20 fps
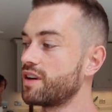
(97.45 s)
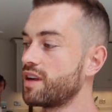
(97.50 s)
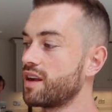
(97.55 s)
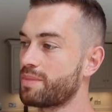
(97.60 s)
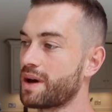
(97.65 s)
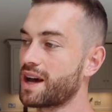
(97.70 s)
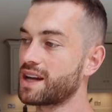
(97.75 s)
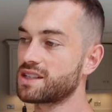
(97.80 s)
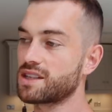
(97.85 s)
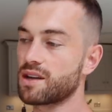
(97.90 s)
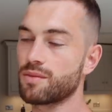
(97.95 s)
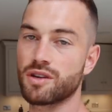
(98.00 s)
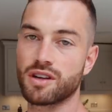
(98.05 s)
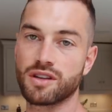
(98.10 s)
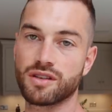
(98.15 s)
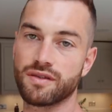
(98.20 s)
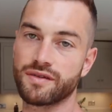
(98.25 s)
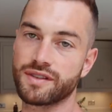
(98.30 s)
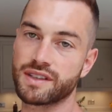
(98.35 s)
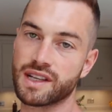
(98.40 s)
the better, because
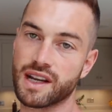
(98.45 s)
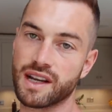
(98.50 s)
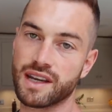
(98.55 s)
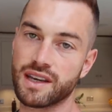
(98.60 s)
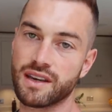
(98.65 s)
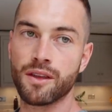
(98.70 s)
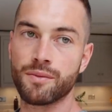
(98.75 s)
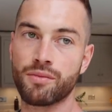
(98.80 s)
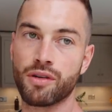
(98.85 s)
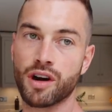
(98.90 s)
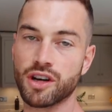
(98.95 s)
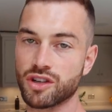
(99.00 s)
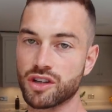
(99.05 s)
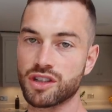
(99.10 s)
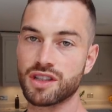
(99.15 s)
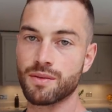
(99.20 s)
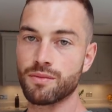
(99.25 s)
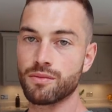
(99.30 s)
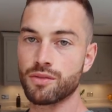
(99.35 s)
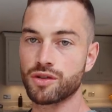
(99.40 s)
obviously the pressure
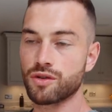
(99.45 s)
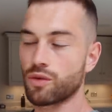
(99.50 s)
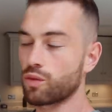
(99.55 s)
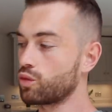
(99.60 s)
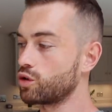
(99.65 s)
timbered